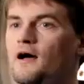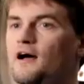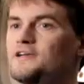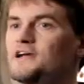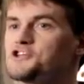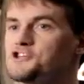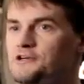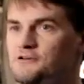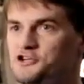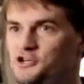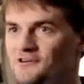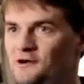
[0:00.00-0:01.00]
A next
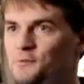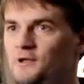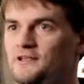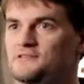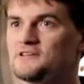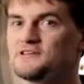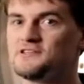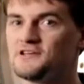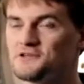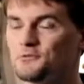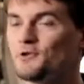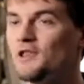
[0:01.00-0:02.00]
generation of airplanes that
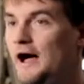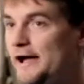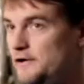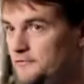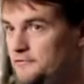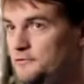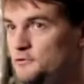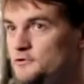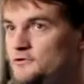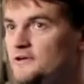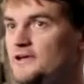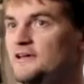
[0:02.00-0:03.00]
doesn't rely on
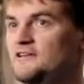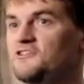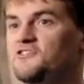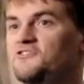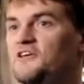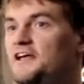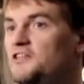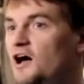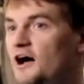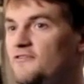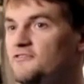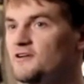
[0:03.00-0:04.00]
fuel and can just stay
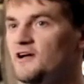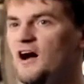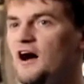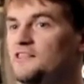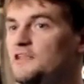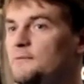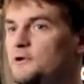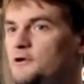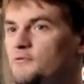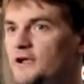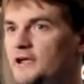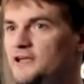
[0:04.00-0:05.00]
aloft,
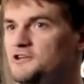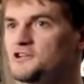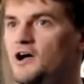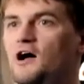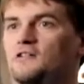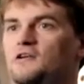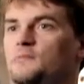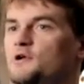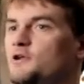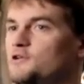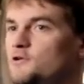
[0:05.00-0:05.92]
unlimited range, unlimited